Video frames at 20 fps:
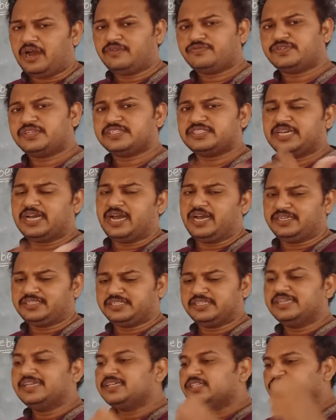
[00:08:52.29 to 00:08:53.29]
after
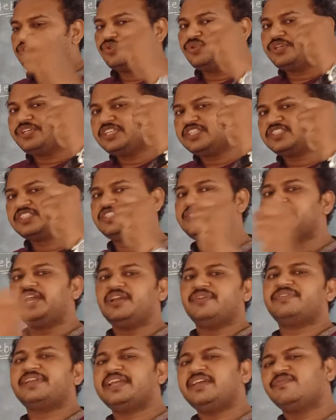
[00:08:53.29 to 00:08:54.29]
that, so it is
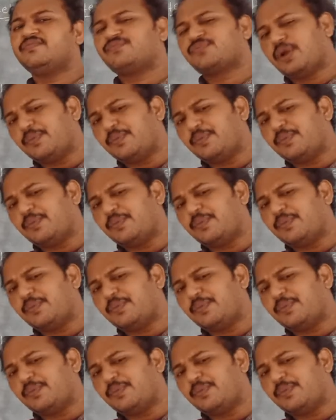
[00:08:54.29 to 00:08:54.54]
delivering